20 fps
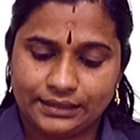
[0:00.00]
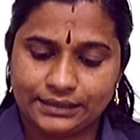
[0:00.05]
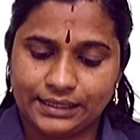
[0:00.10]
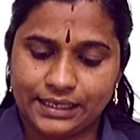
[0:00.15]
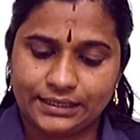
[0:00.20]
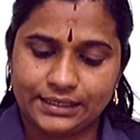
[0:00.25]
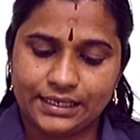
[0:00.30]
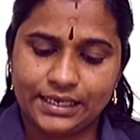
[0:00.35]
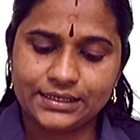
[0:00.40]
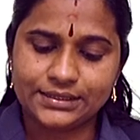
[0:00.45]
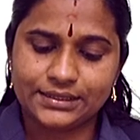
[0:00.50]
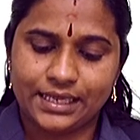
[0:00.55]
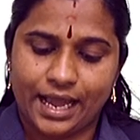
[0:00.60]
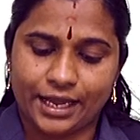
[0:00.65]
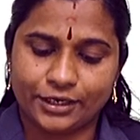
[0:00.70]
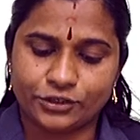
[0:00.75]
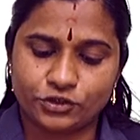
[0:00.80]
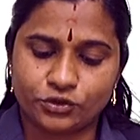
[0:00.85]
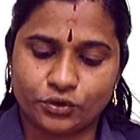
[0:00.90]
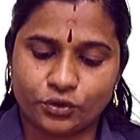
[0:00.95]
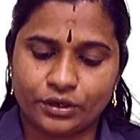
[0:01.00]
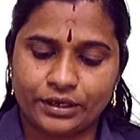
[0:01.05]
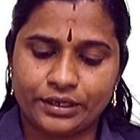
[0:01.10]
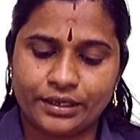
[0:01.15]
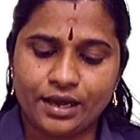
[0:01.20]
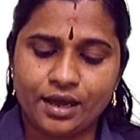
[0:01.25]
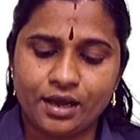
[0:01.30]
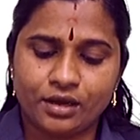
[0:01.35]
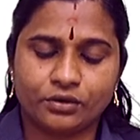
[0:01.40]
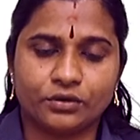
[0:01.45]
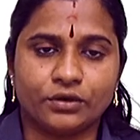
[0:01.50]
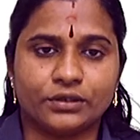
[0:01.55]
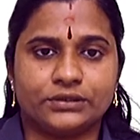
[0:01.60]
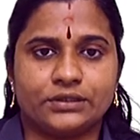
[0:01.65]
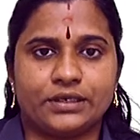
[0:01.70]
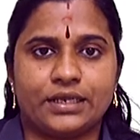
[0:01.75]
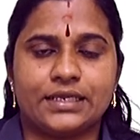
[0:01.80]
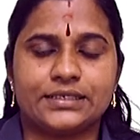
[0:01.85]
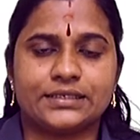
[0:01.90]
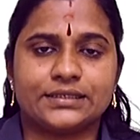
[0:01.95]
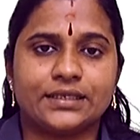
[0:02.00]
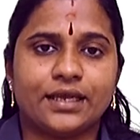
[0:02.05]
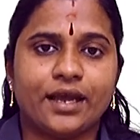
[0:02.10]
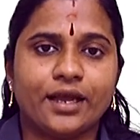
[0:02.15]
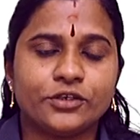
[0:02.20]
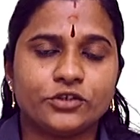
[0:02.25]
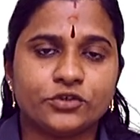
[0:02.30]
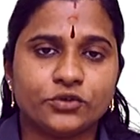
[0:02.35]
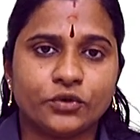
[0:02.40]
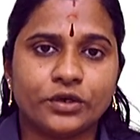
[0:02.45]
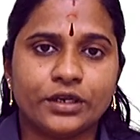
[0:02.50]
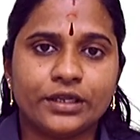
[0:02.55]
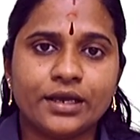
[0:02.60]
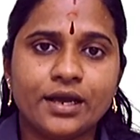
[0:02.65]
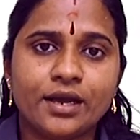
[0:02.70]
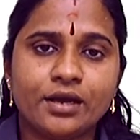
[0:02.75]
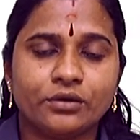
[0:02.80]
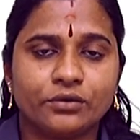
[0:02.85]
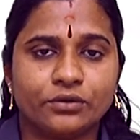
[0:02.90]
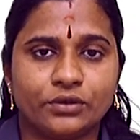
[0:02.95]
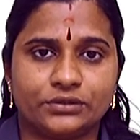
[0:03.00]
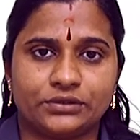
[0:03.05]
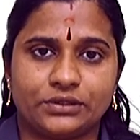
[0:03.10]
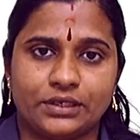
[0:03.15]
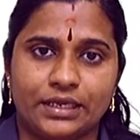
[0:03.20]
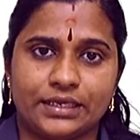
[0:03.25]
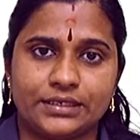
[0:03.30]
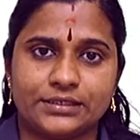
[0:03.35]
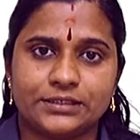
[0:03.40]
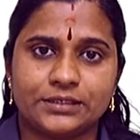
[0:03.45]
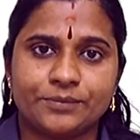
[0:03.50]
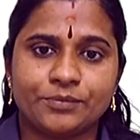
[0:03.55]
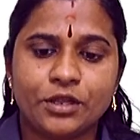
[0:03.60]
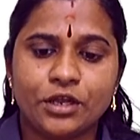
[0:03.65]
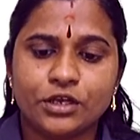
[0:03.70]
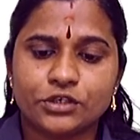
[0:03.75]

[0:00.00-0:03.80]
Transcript: That is Antonio Guterres. Antonio Guterres.